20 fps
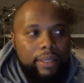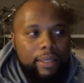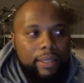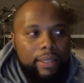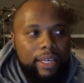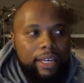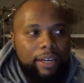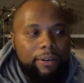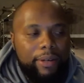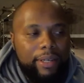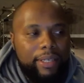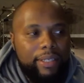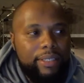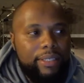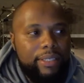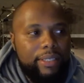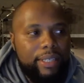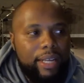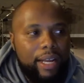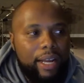there
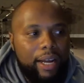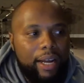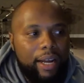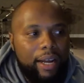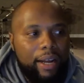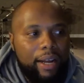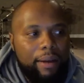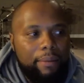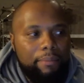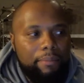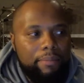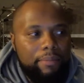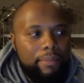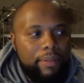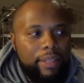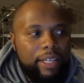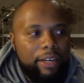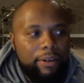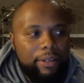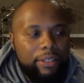is
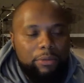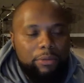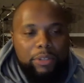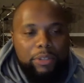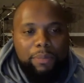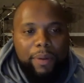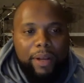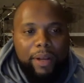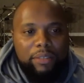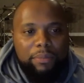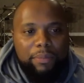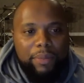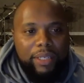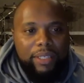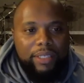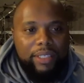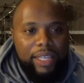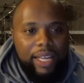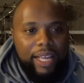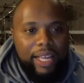a responsibility,